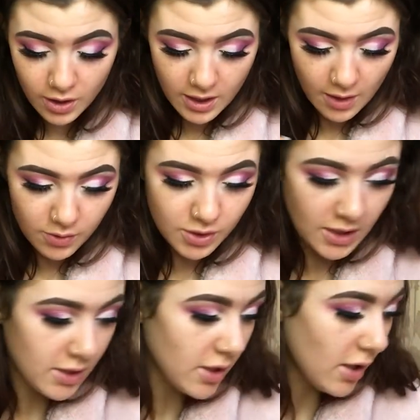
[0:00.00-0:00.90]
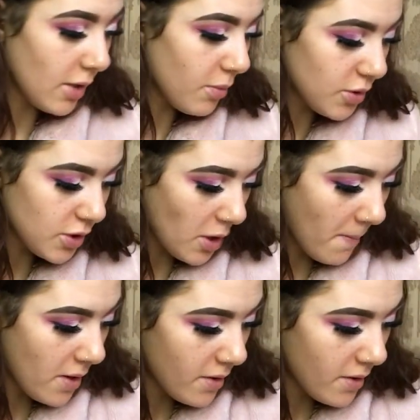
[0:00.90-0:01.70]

and now I just need to put some